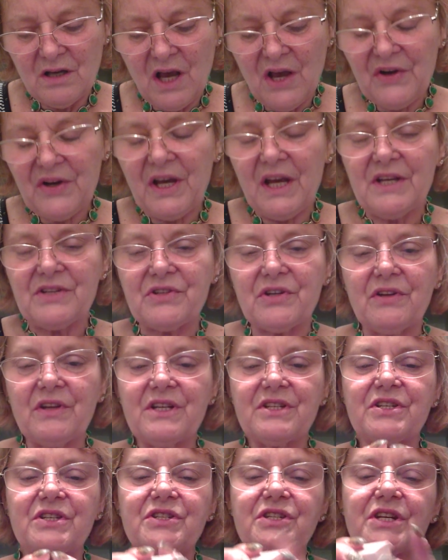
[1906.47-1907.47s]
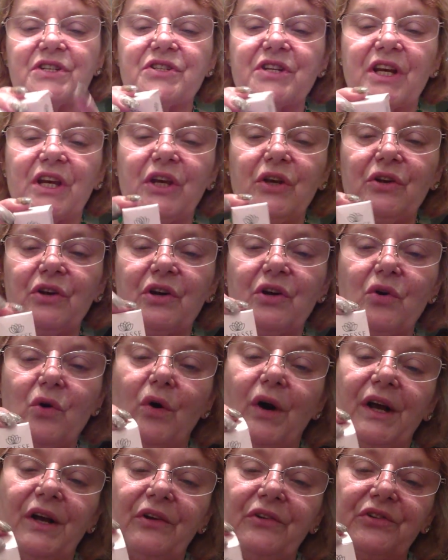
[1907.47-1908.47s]
okay, so this is just a cuticle
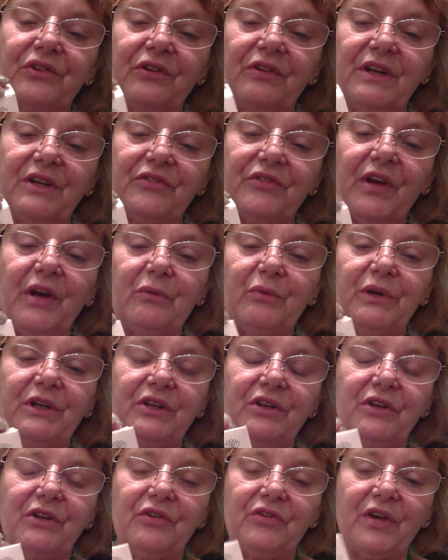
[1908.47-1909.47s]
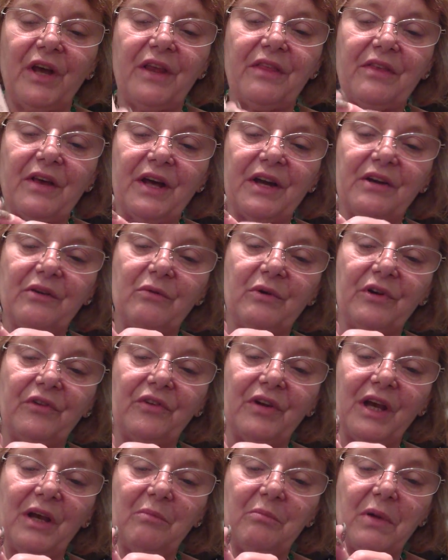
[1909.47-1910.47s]
oil. So this I would use. I thought it
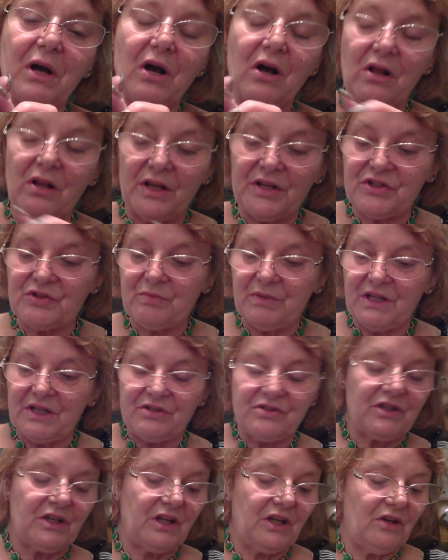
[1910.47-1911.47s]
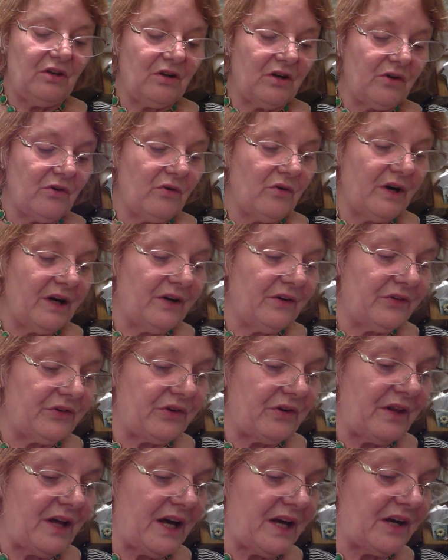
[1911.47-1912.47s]
was a polish, but it's a cuticle oil,
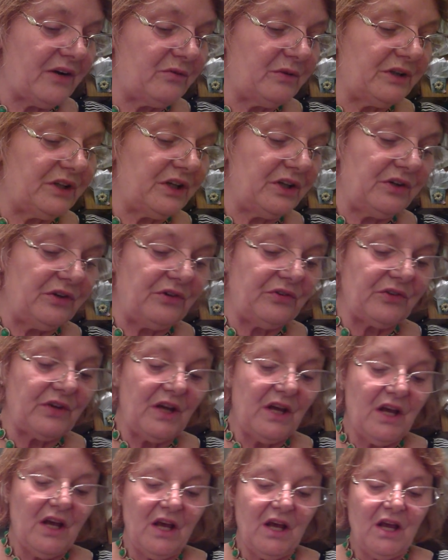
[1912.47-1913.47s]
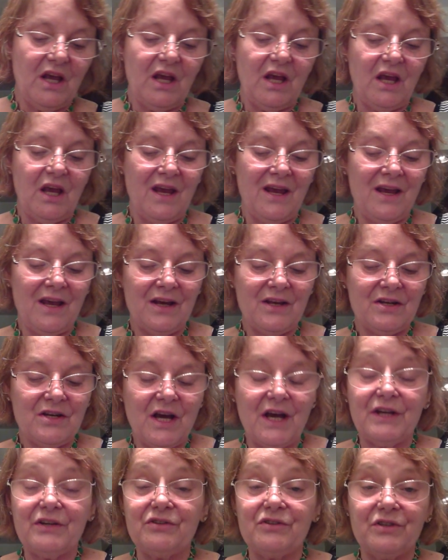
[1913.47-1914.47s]
so that I will use. And
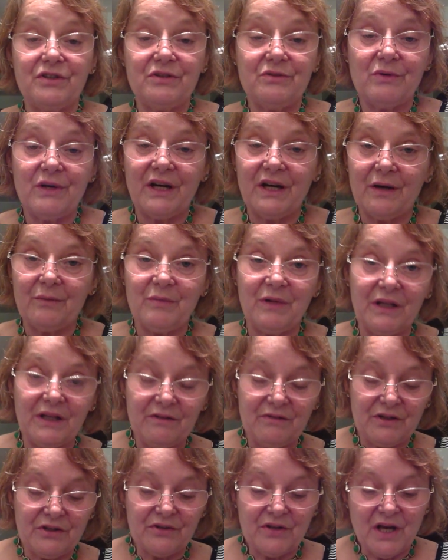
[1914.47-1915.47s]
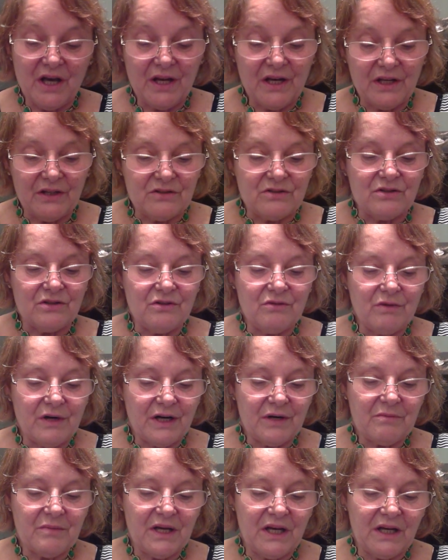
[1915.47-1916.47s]
I do wear, believe it or not, I do
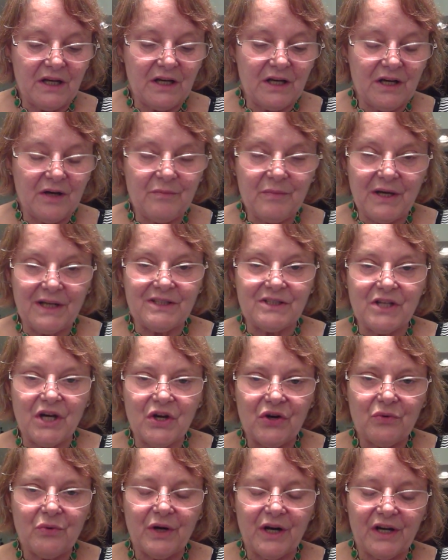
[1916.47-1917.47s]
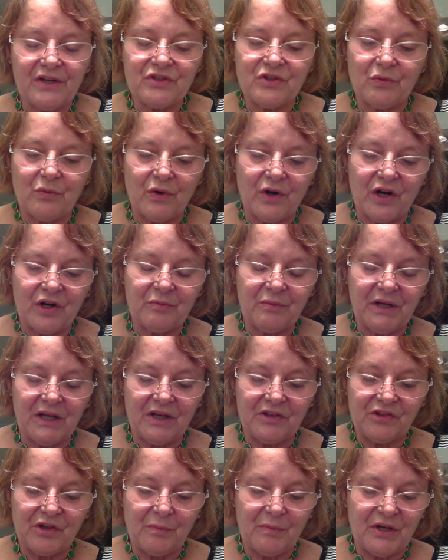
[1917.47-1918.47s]
wear makeup. I don't wear it to work
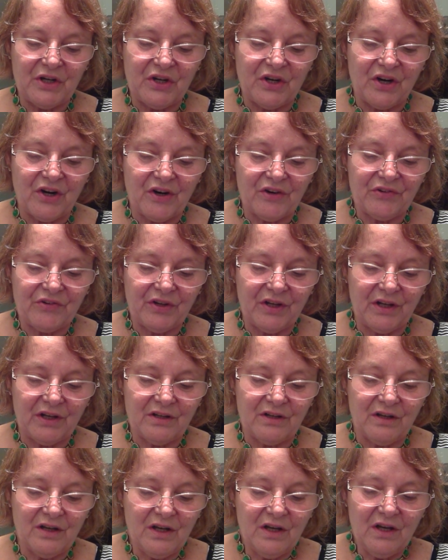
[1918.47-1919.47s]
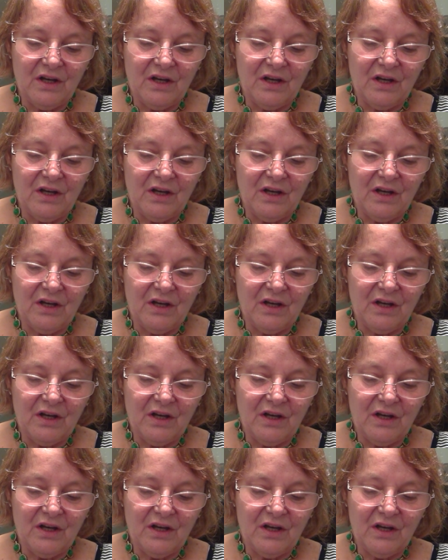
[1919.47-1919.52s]
because I'm a nurse, and